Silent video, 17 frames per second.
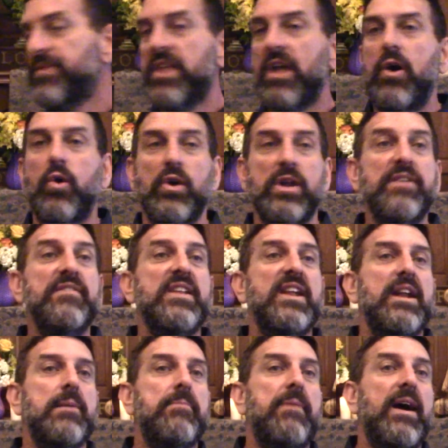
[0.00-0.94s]
or even
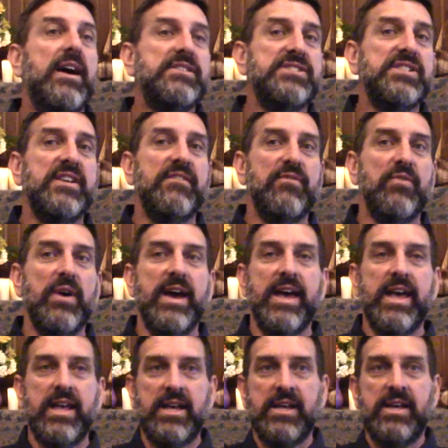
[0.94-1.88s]
in a positive
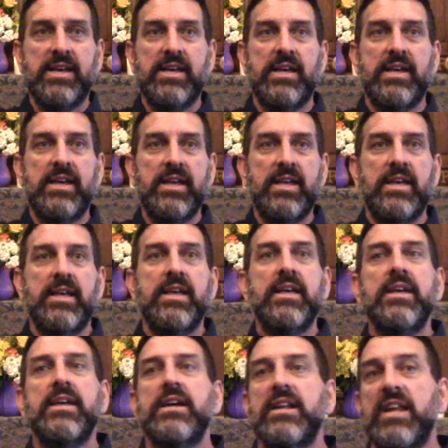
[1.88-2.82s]
way.
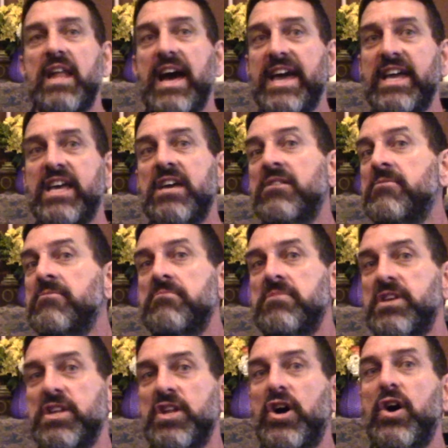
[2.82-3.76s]
Like,
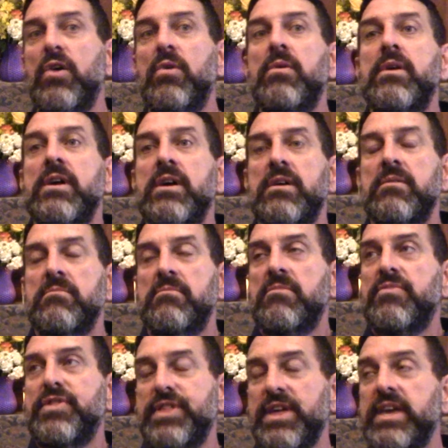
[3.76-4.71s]

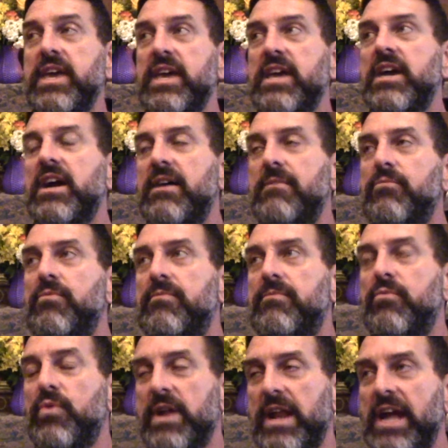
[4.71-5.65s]
thinking up
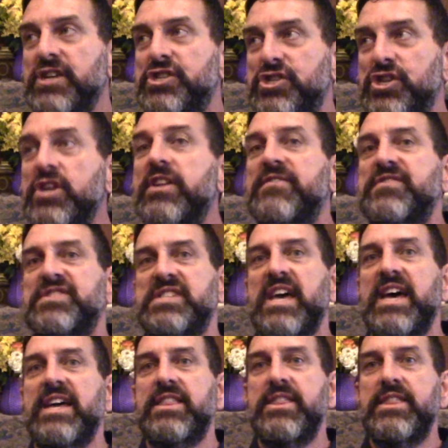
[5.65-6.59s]
what I should have
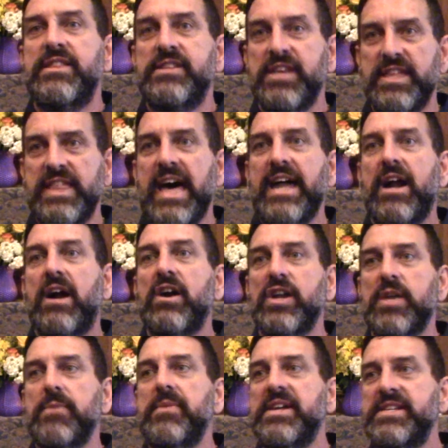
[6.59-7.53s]
said to that
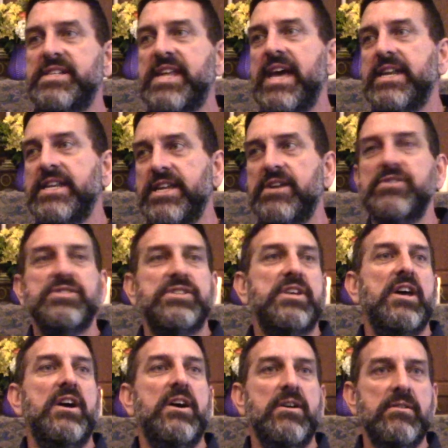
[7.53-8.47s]
argument 10 years
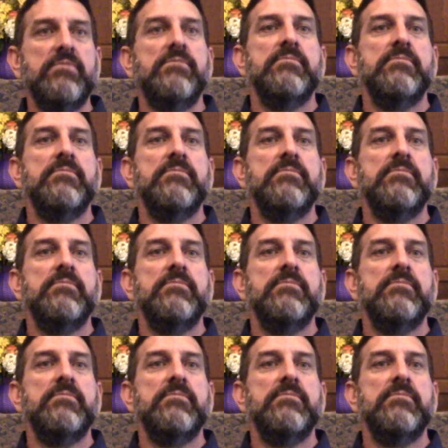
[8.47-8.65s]
ago